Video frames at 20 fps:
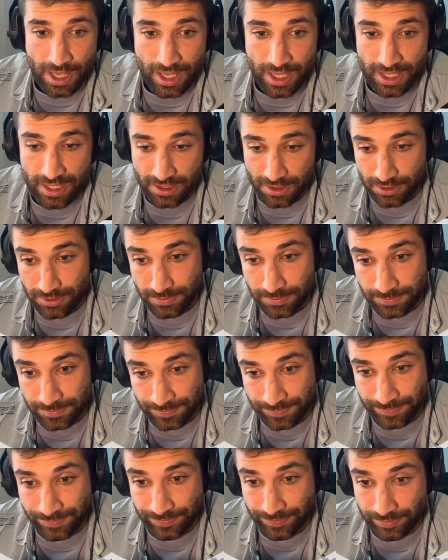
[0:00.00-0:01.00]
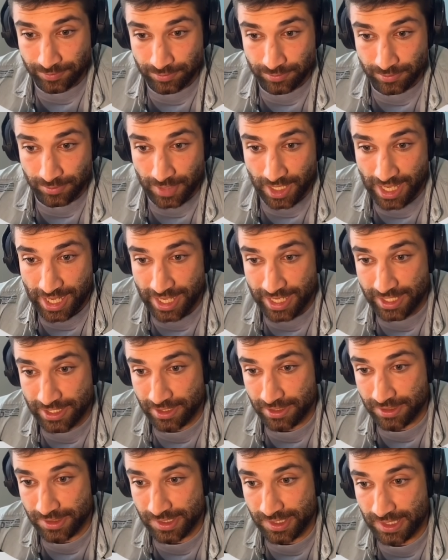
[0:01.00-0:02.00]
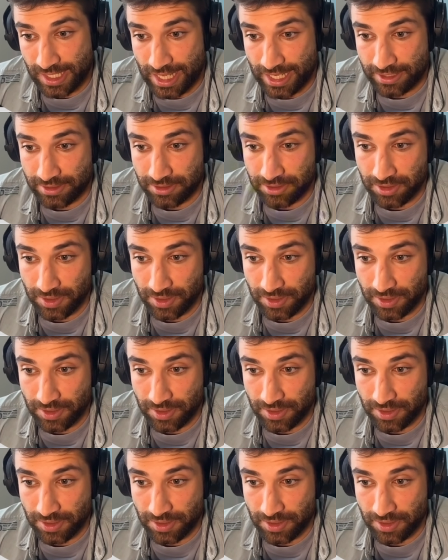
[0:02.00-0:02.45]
Here, I can select